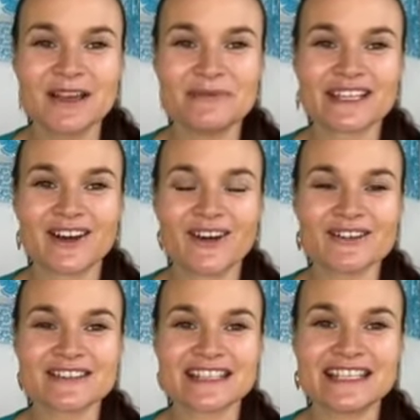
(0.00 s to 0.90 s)

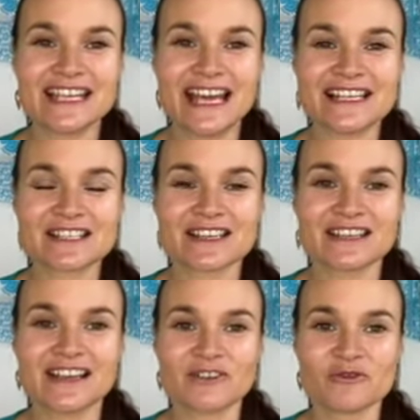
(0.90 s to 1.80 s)
because it has
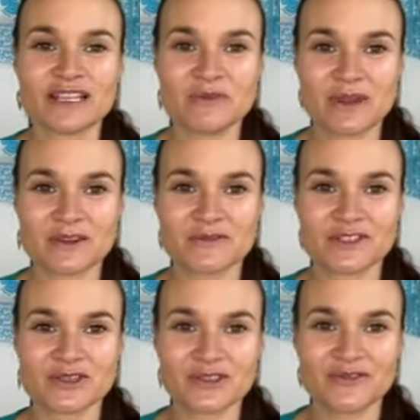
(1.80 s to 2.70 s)
a really
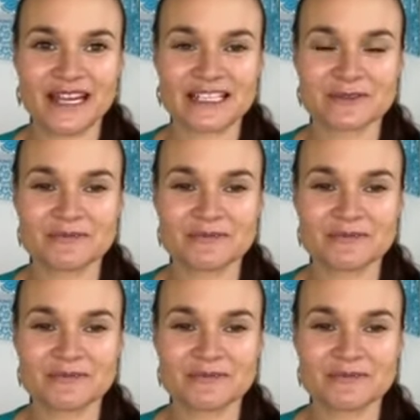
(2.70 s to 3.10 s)
beneficial effect